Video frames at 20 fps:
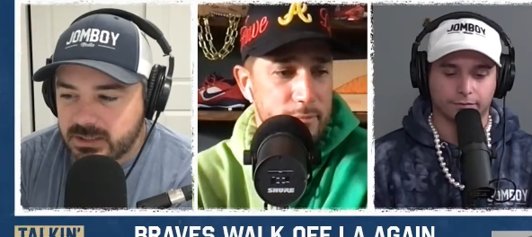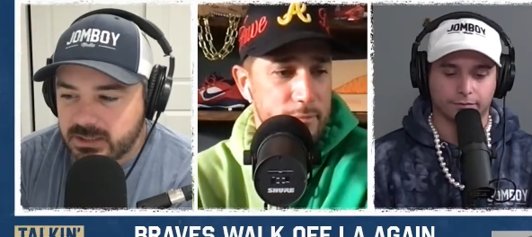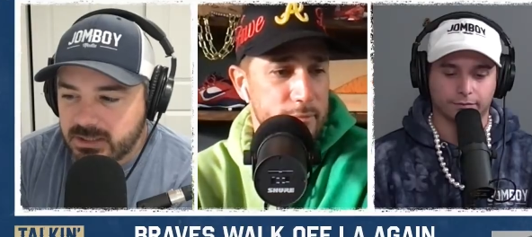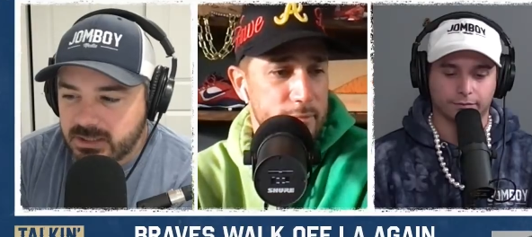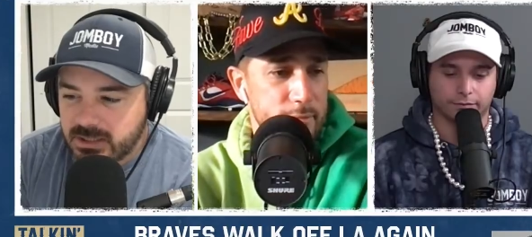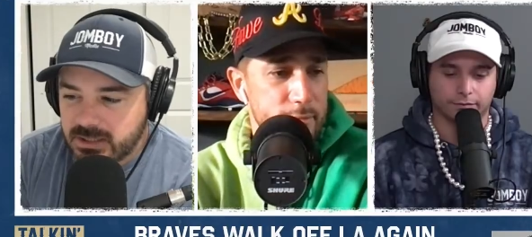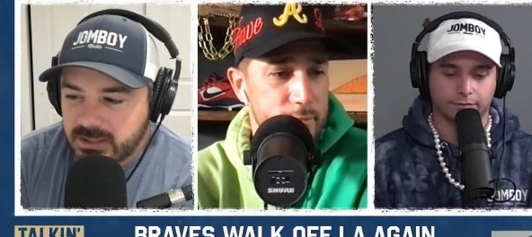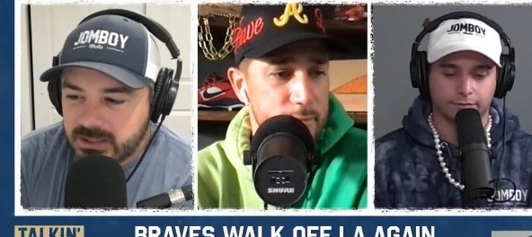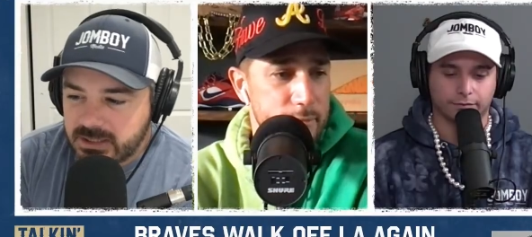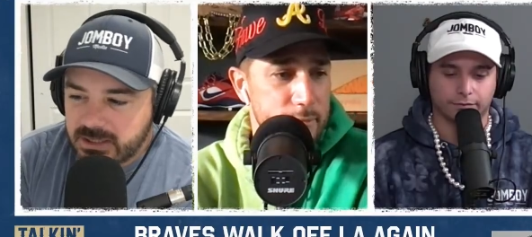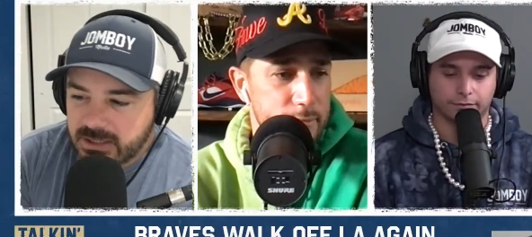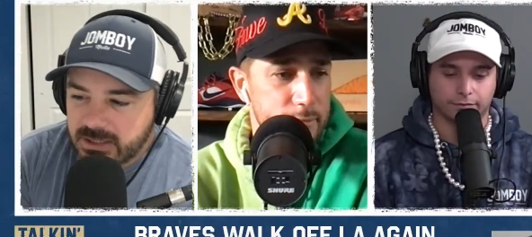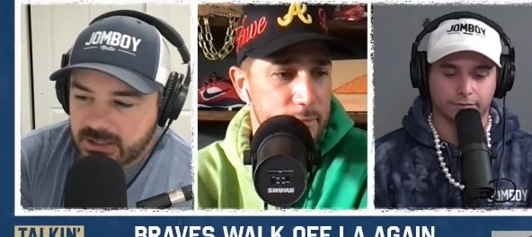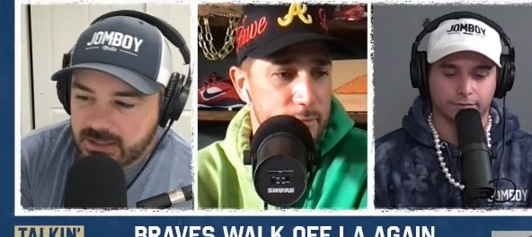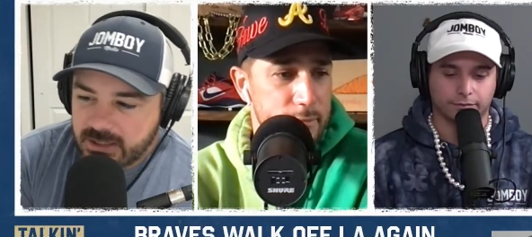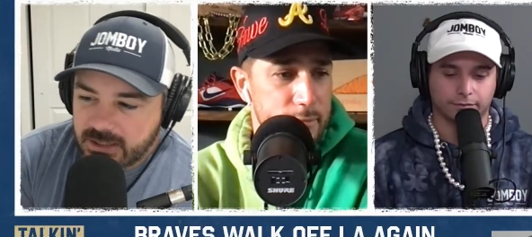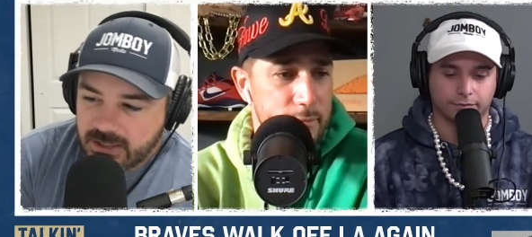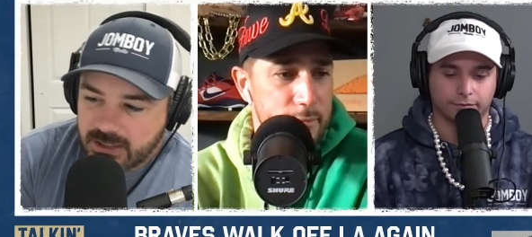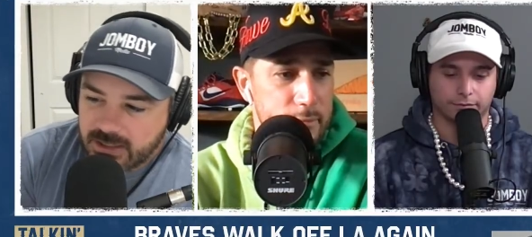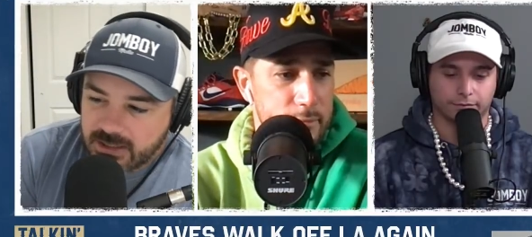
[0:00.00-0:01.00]

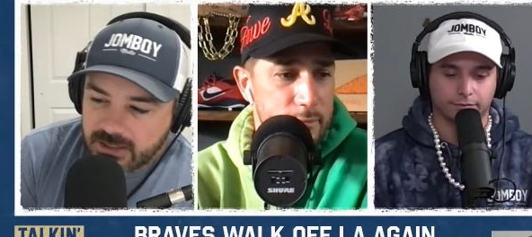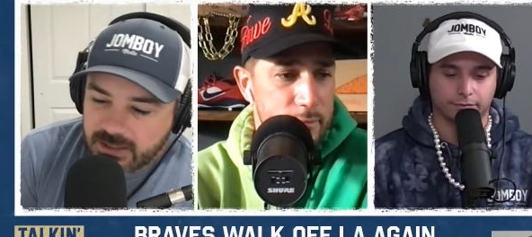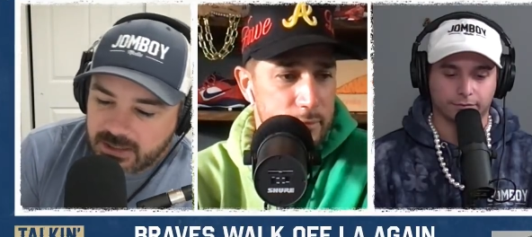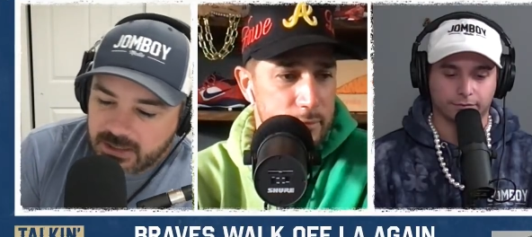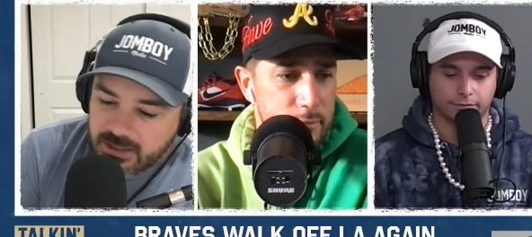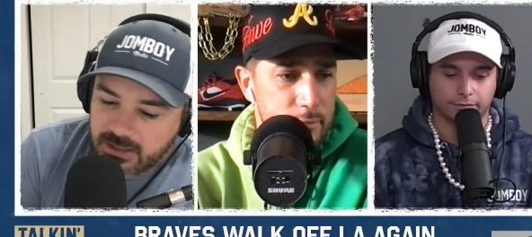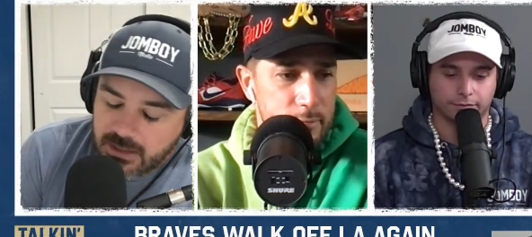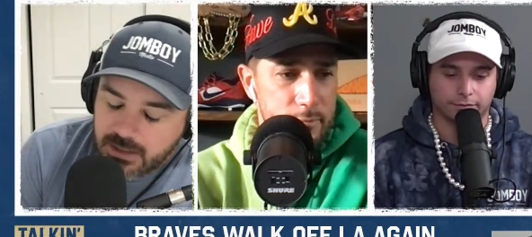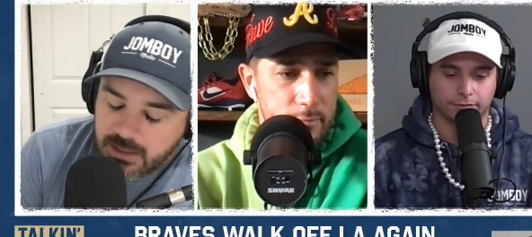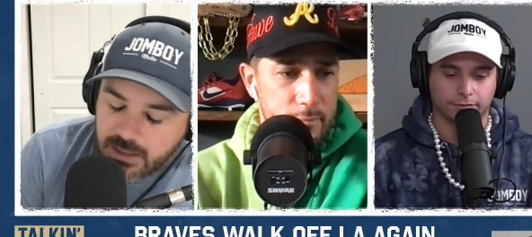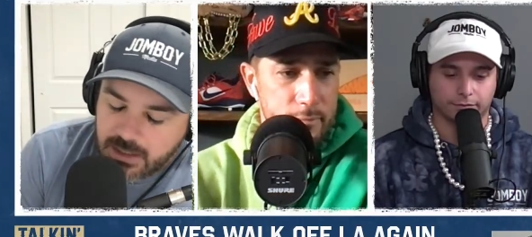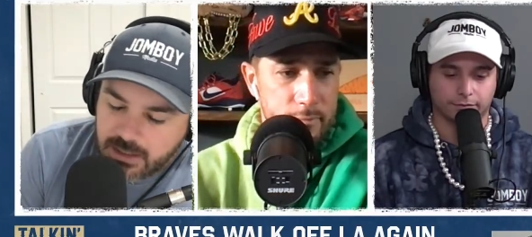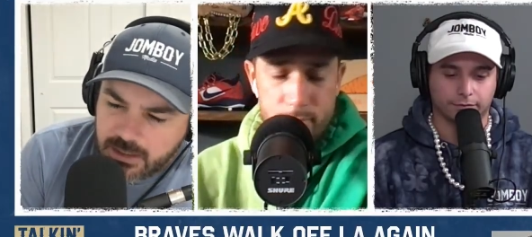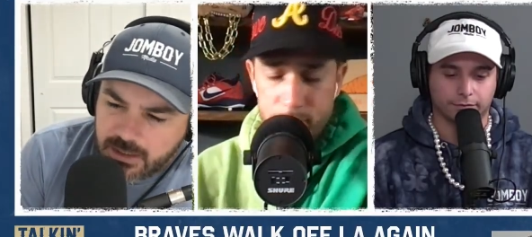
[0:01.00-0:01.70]
(silence)